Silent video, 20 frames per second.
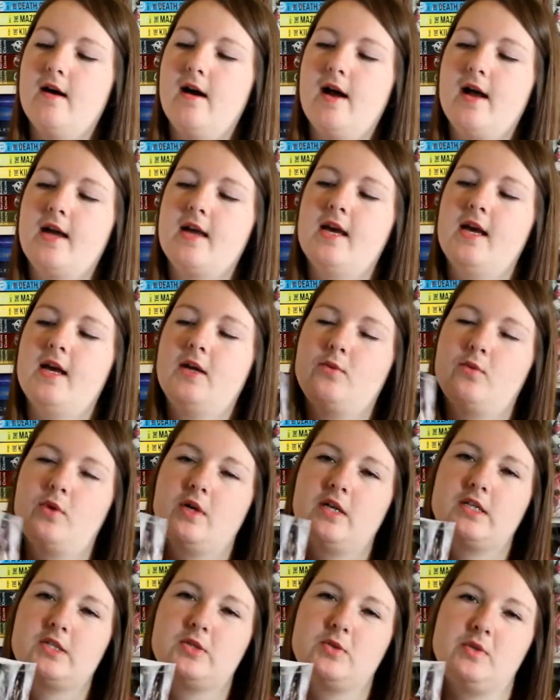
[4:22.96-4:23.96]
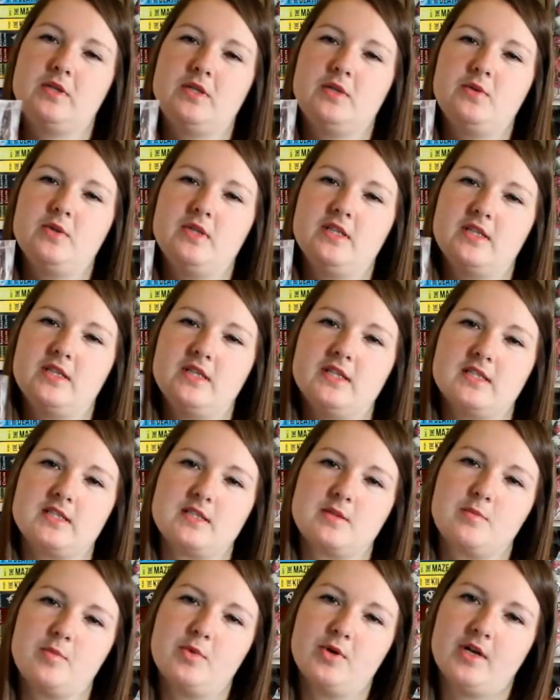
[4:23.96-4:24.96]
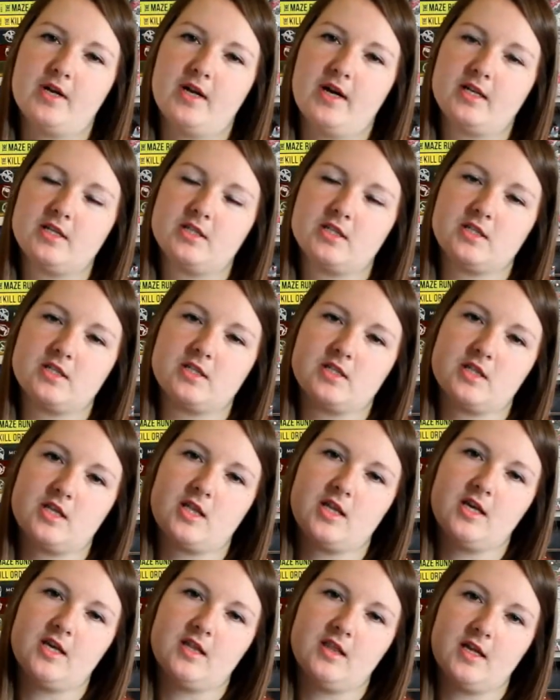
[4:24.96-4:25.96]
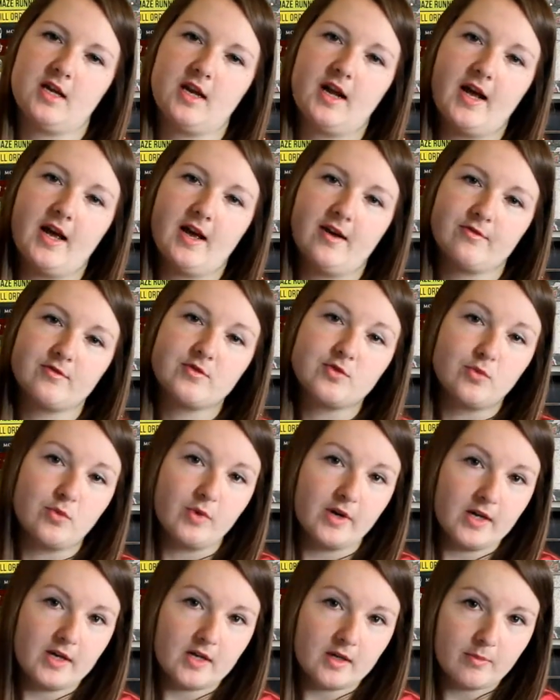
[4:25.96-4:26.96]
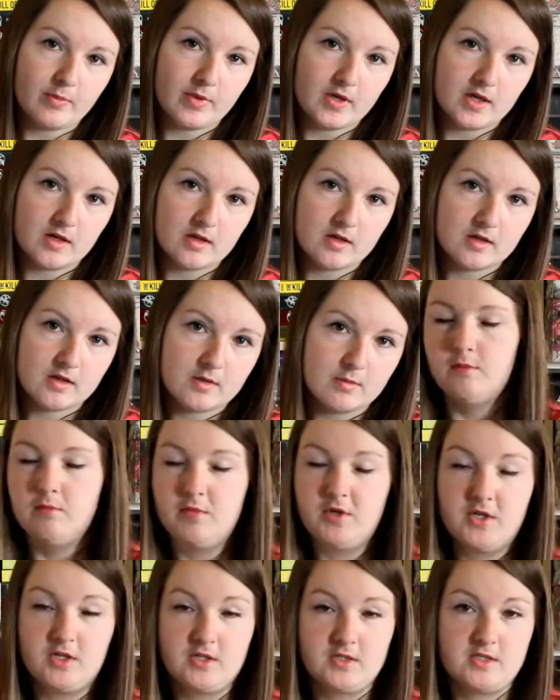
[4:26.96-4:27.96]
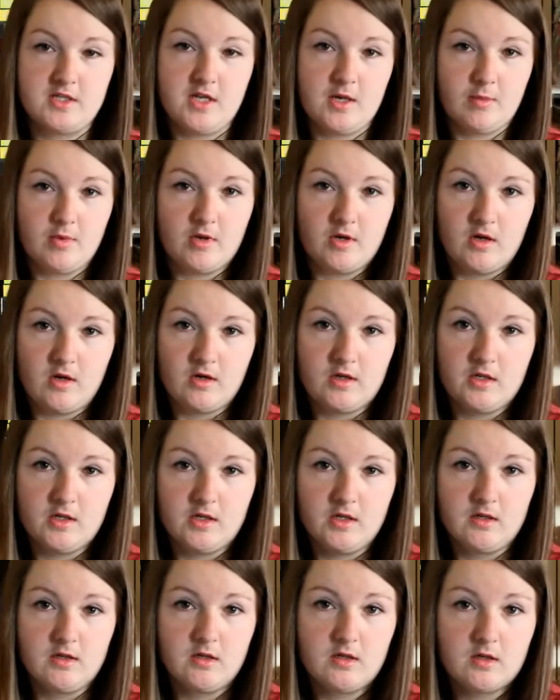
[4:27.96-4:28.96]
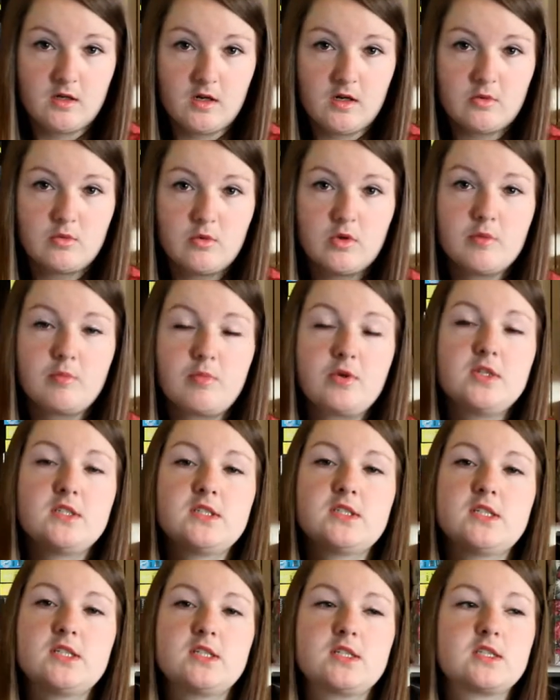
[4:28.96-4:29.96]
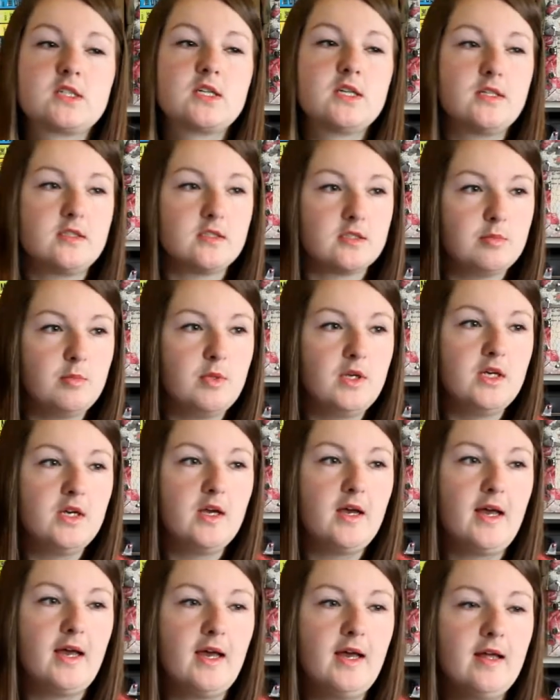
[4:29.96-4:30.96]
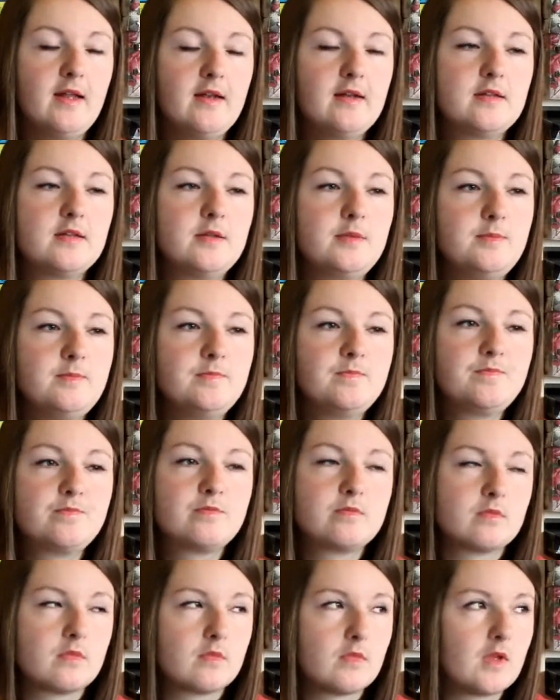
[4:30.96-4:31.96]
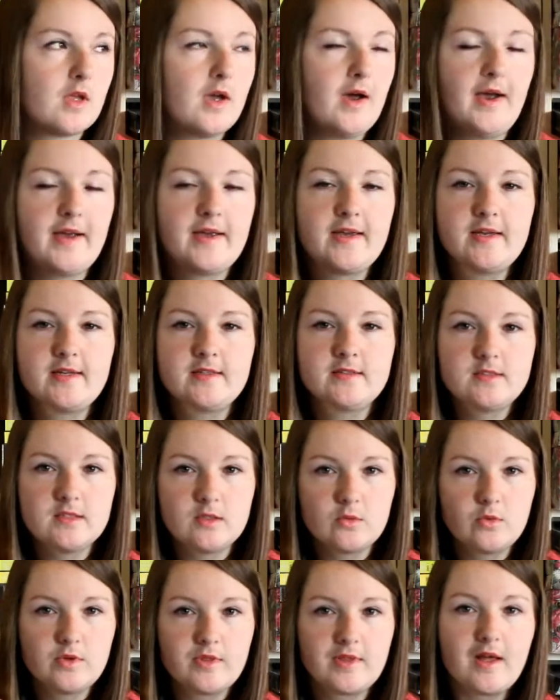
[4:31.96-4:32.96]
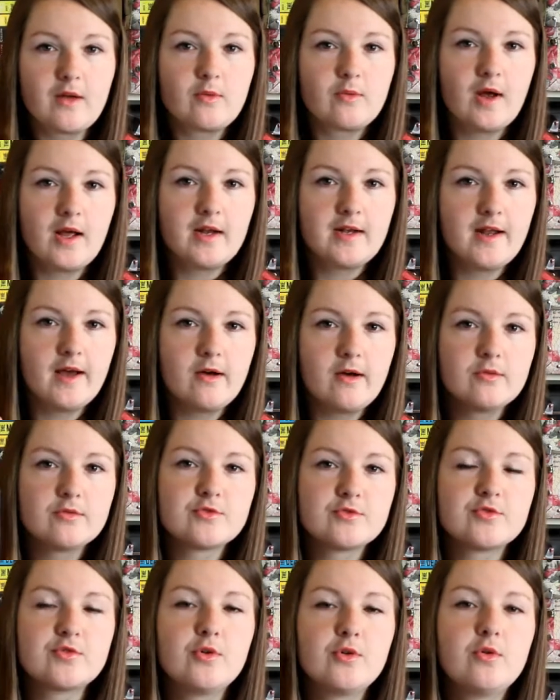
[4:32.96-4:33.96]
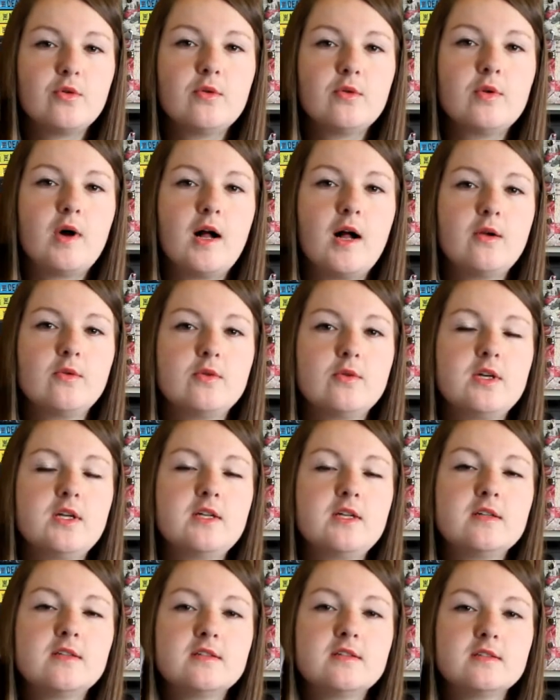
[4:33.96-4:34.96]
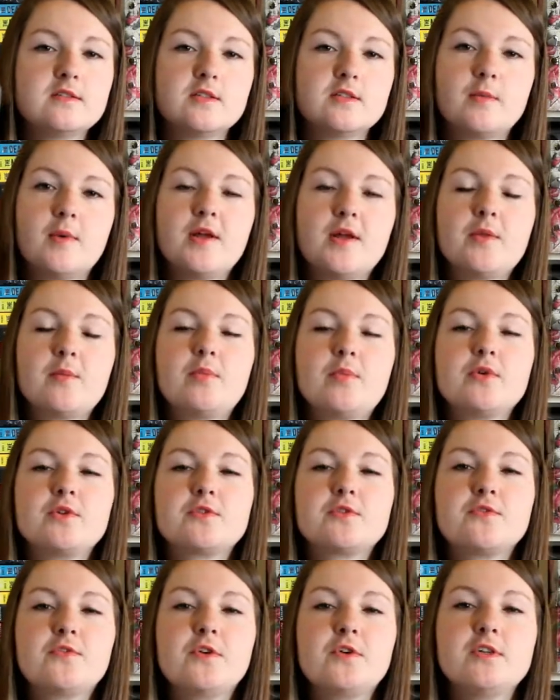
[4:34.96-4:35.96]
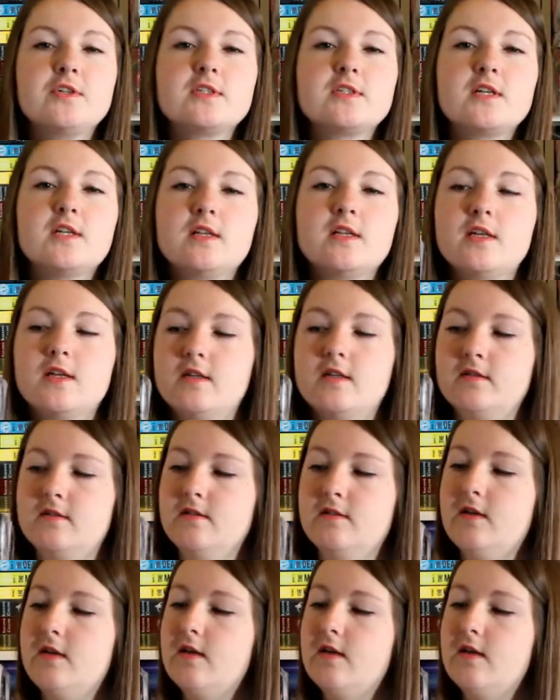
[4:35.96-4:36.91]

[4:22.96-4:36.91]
I can't wait to reread this, but I just think that I have to wait a bit because the epilogue in Clockwork Princess kills me and I can't deal with that right now, so I'll read some other books first and then